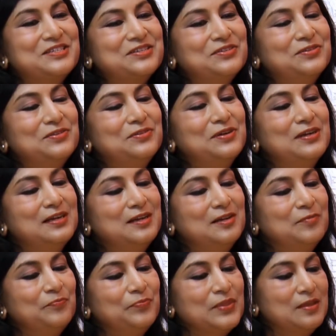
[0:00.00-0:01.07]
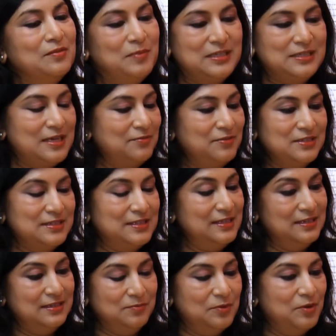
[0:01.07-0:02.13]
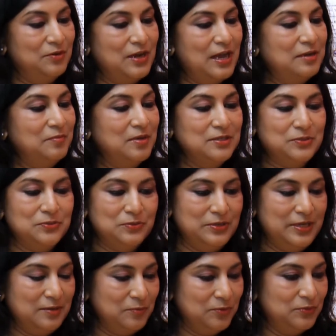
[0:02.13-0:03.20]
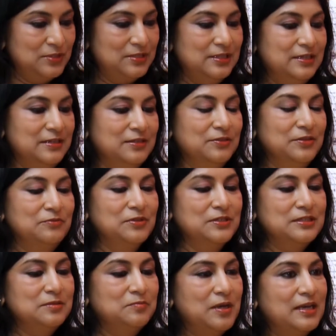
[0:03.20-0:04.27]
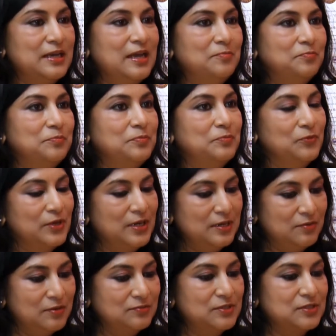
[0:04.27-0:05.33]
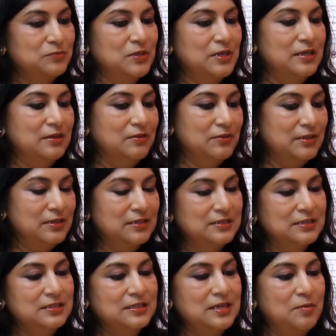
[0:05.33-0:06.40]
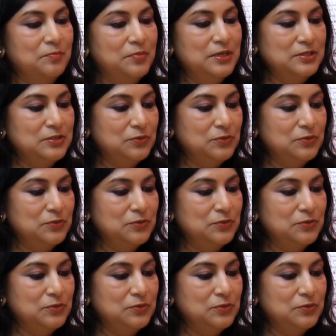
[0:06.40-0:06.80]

So my son was then about 9 months old, and mostly, you know, he was in my lab while I was working on the research company.